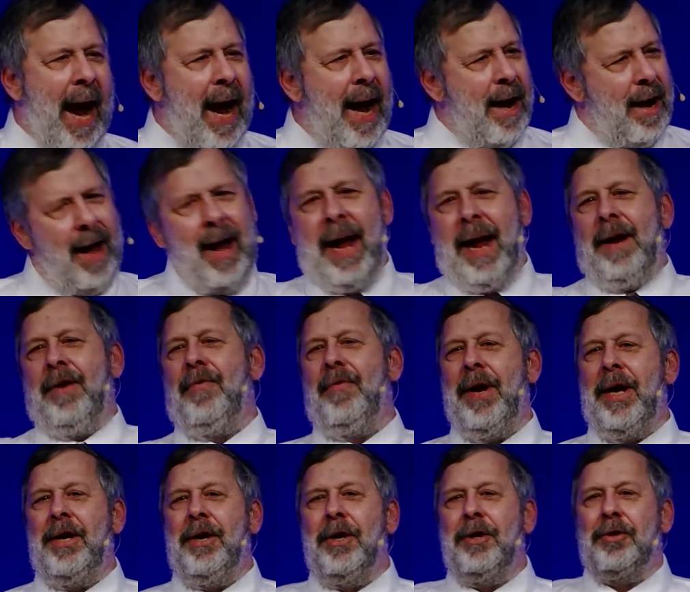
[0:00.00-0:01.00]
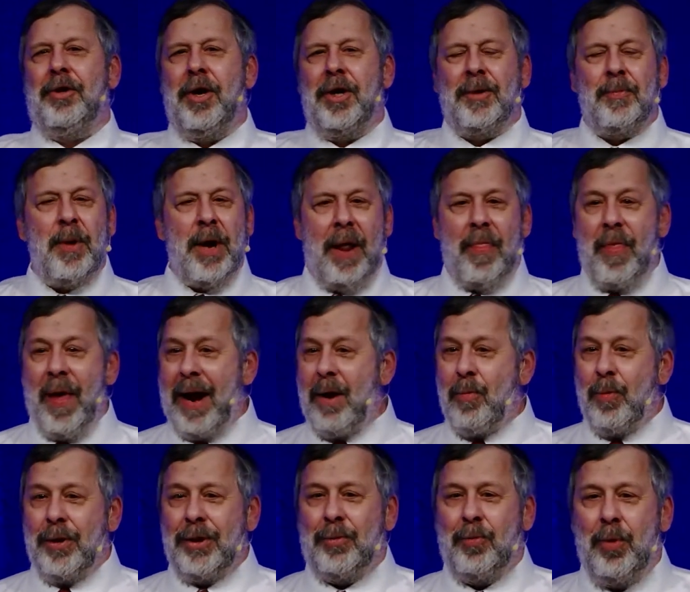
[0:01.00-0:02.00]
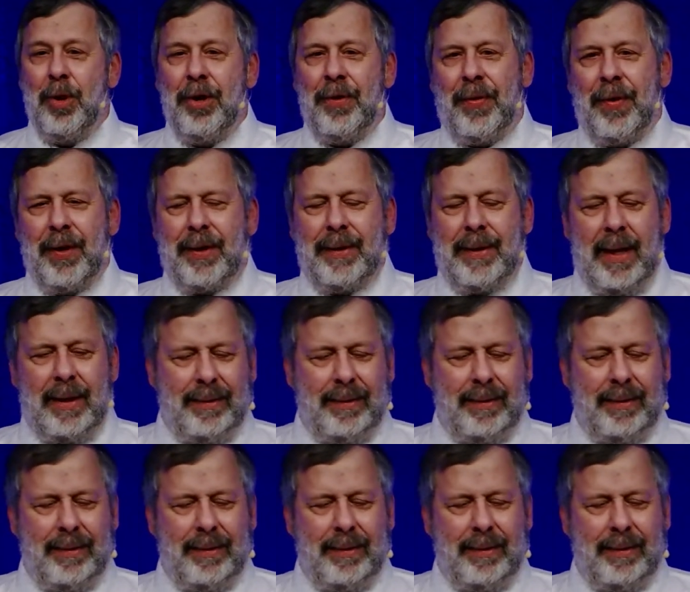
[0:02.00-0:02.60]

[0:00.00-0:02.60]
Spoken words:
And I had a radio transmitter. That was worth it.